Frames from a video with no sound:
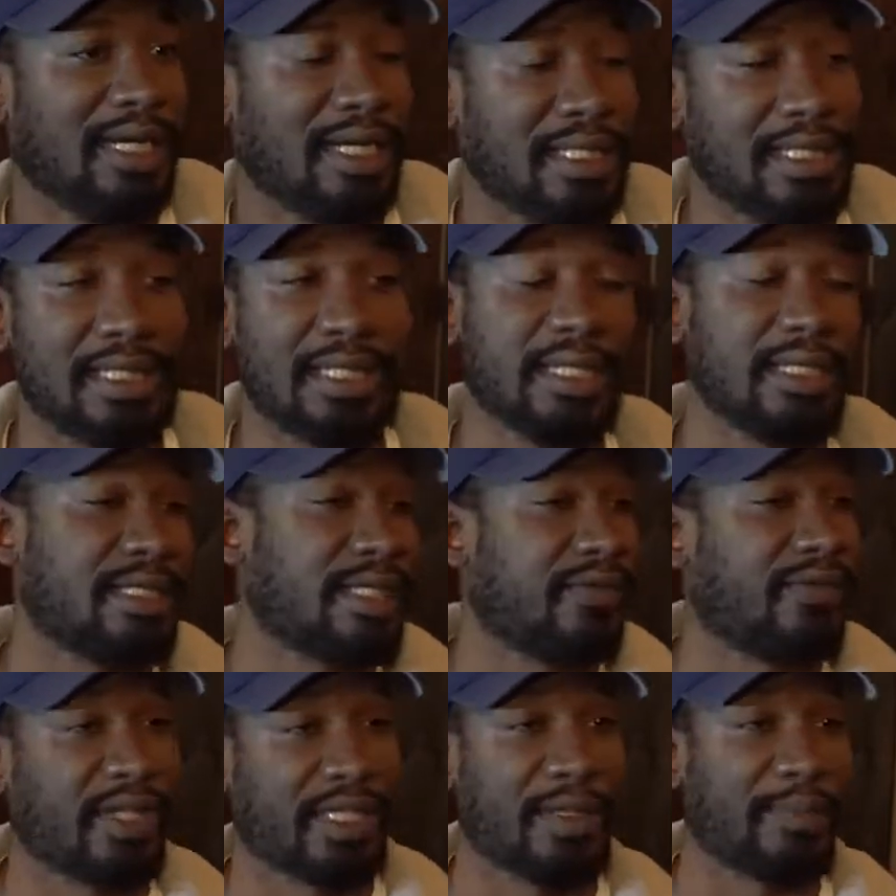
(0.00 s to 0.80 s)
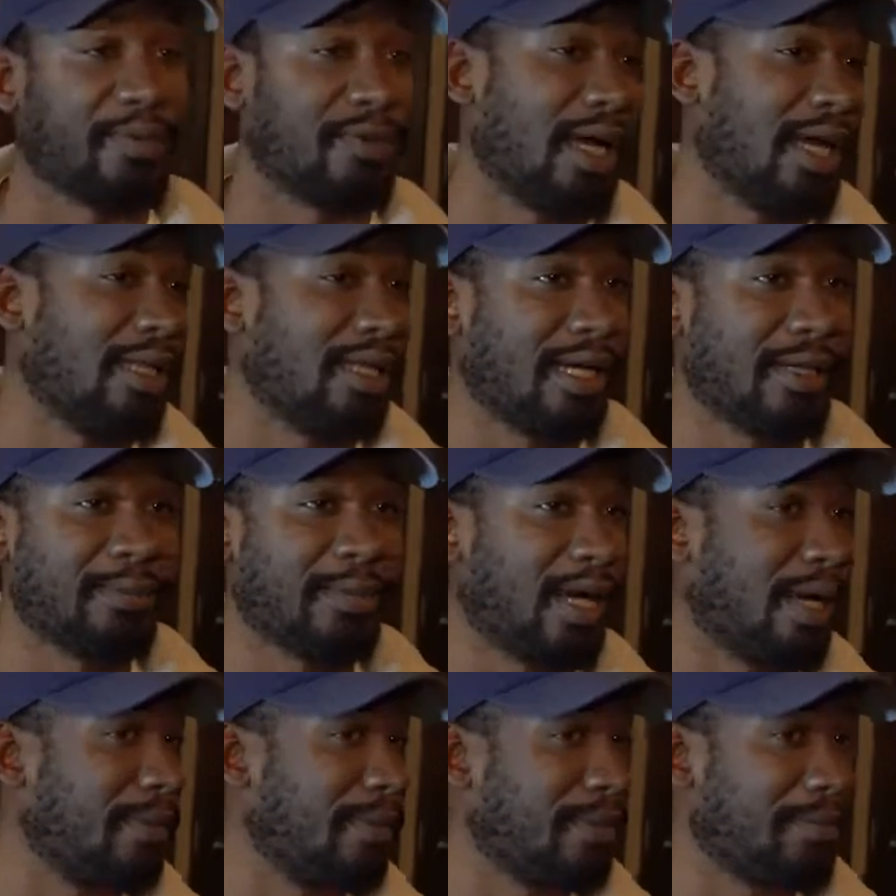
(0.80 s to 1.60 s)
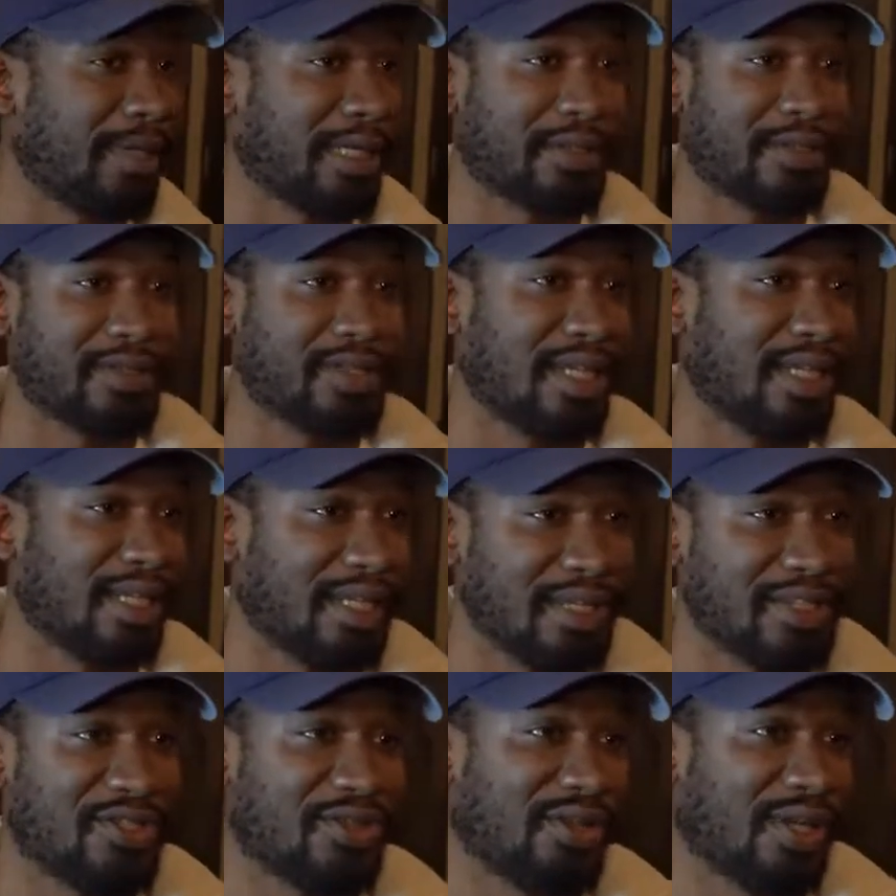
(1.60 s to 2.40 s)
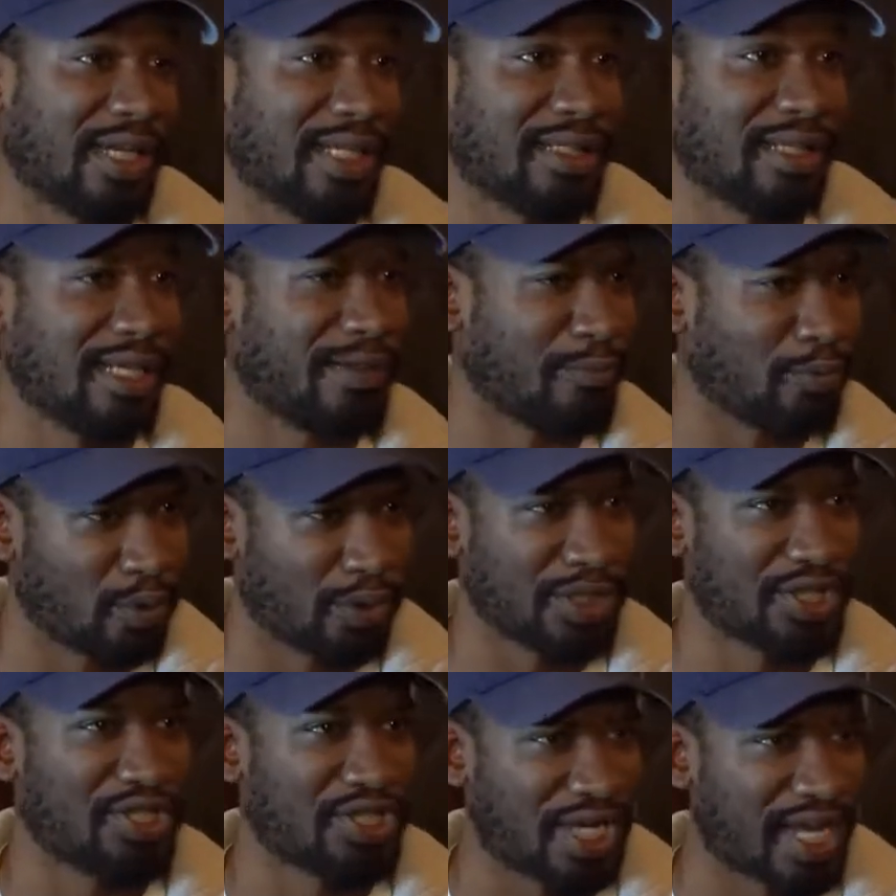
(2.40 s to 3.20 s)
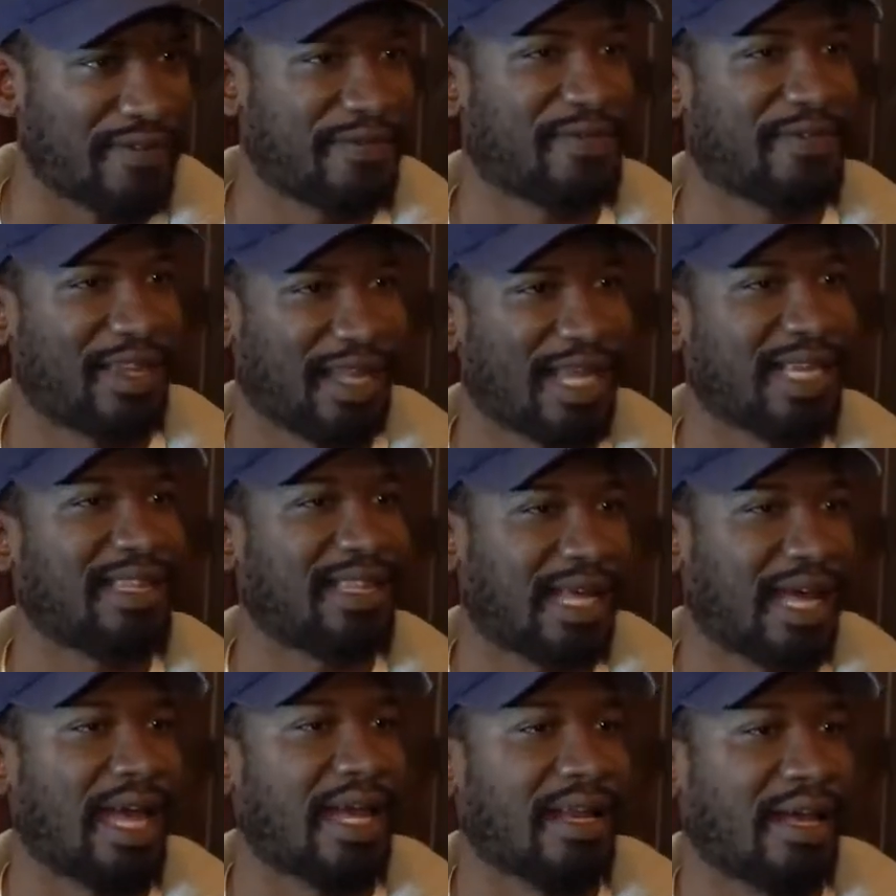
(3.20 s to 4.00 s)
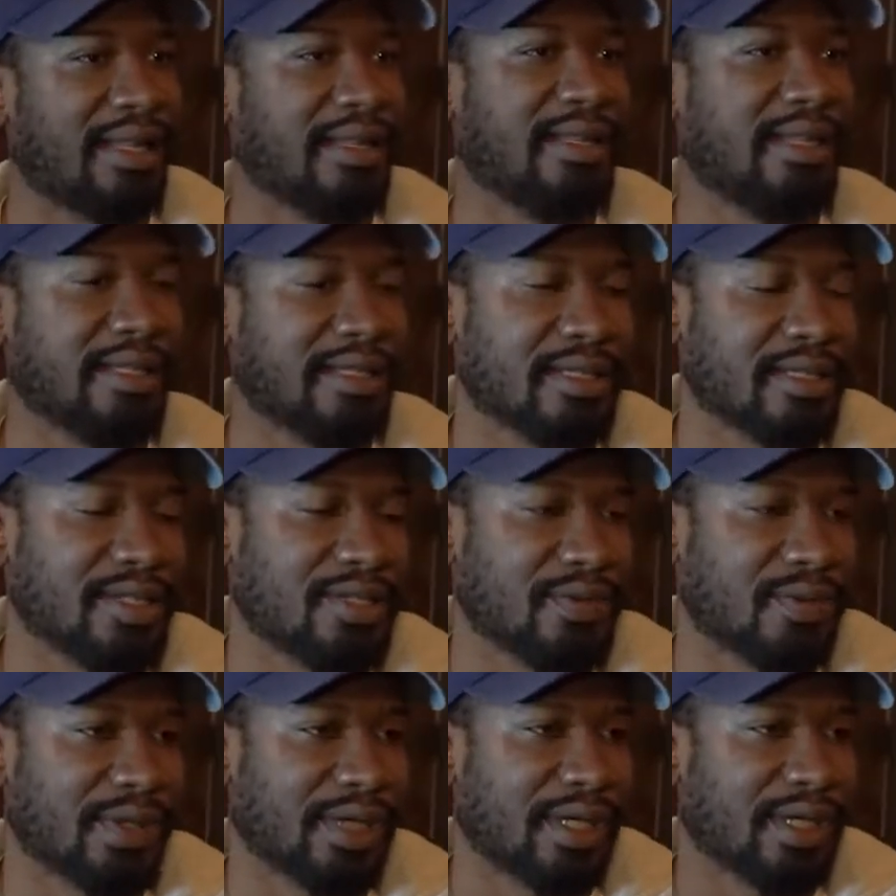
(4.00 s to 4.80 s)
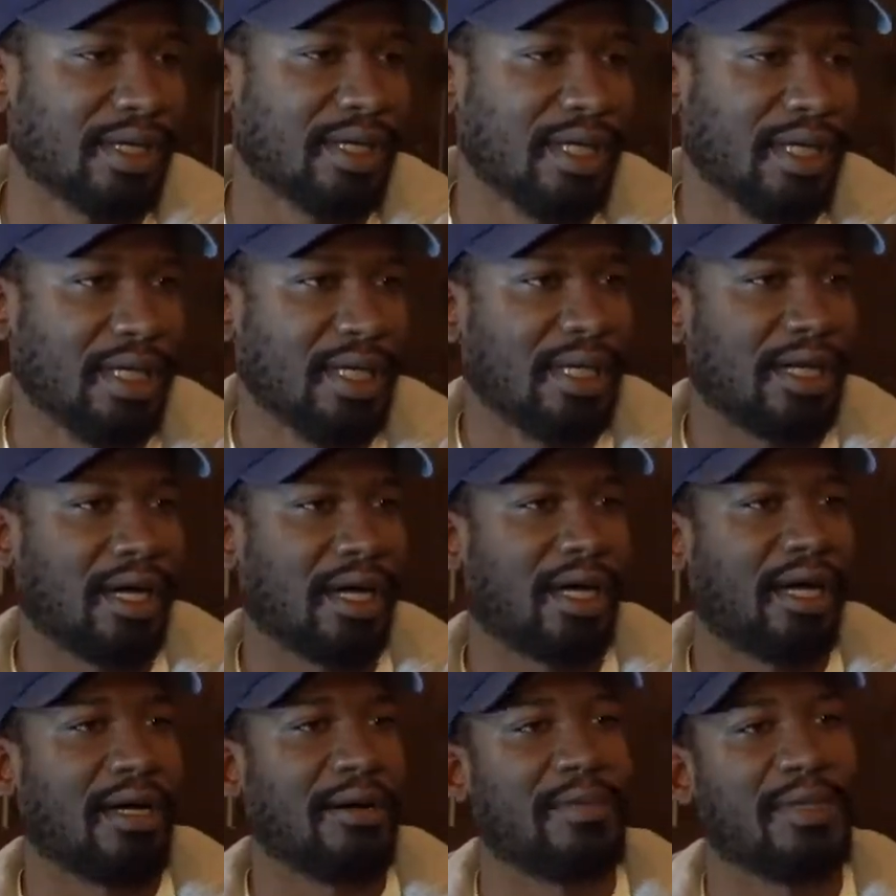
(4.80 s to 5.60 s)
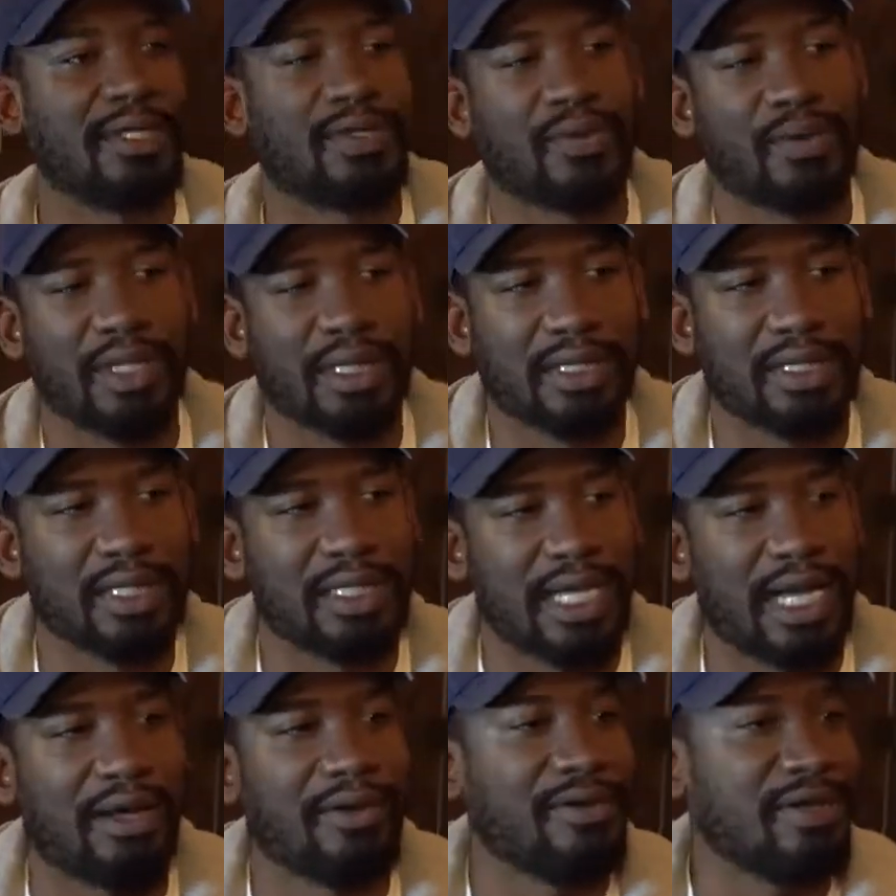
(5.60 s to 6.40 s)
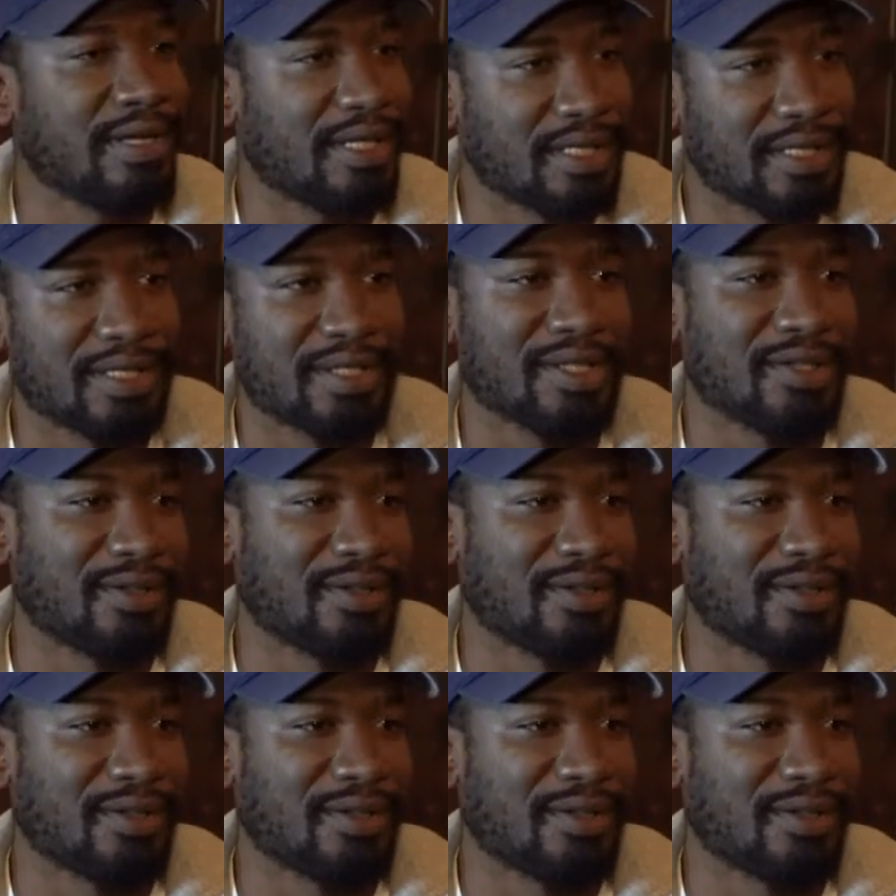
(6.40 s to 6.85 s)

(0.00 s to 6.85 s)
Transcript: And seeing stuff like the Brightline pop up, like you said, is great. Like more stuff like that, yeah. I think, is where um, is what the town needs.